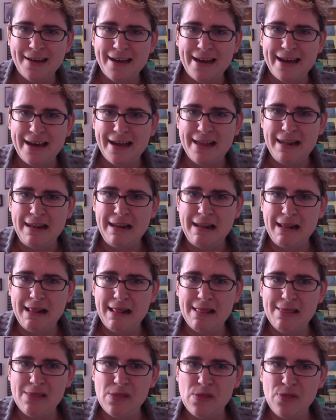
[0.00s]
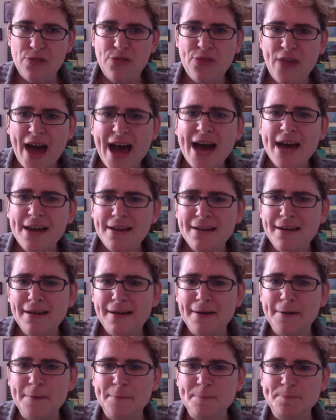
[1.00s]
And that
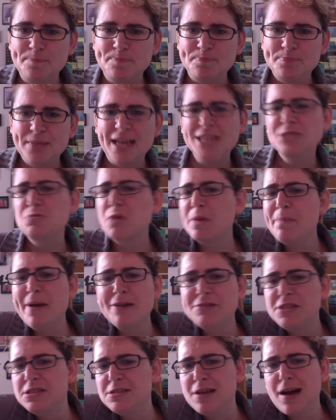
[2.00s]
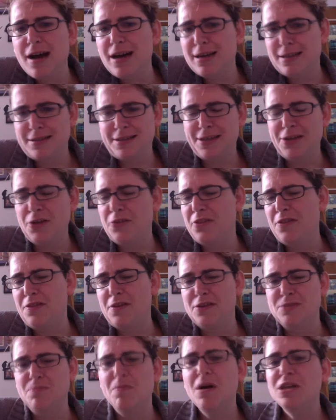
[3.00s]
as we're about to talk, that
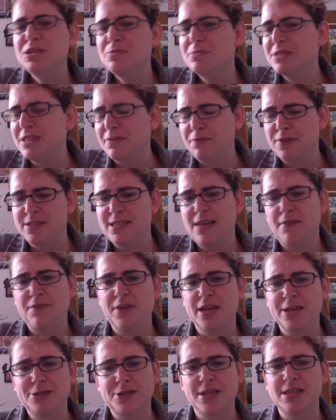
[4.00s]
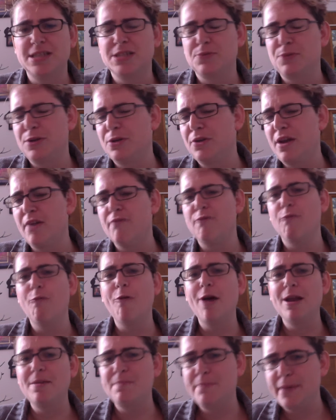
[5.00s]
there's multiple different definitions. We don't have
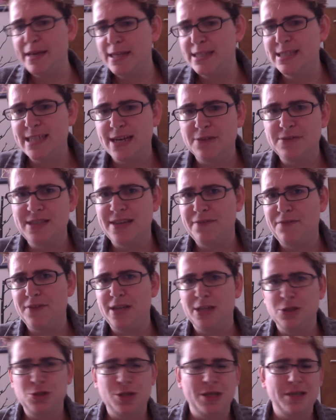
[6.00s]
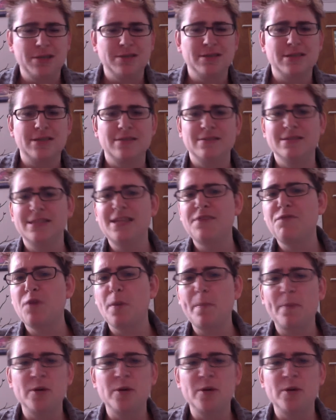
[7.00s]
one pinned down definitions and different